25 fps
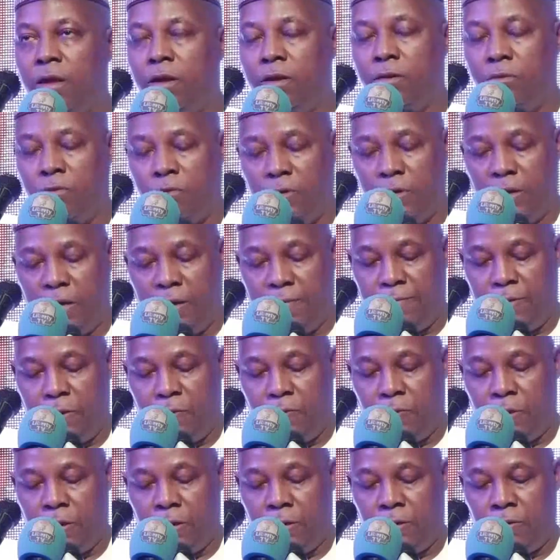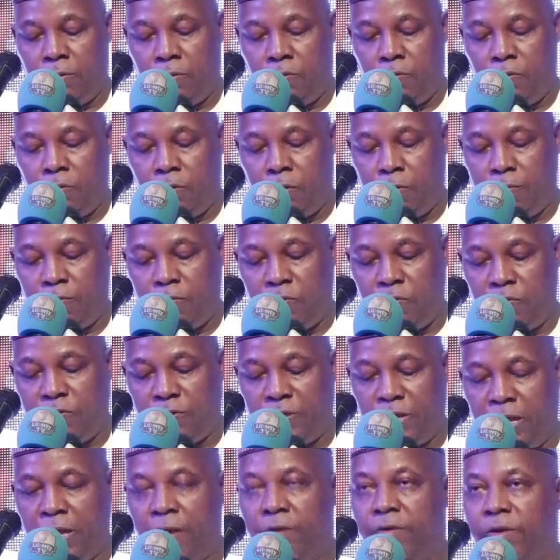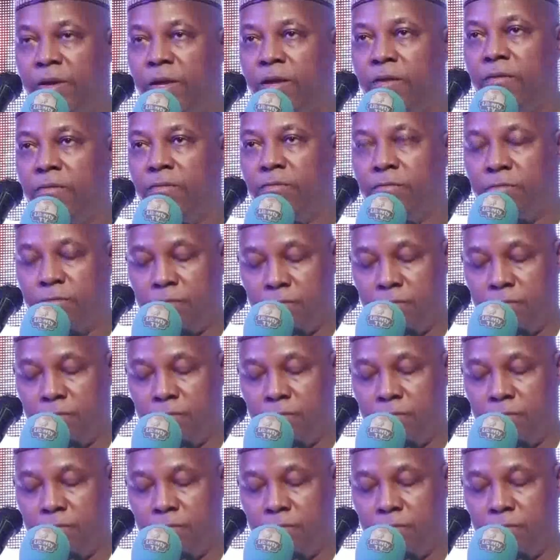Not everyone will, of course, agree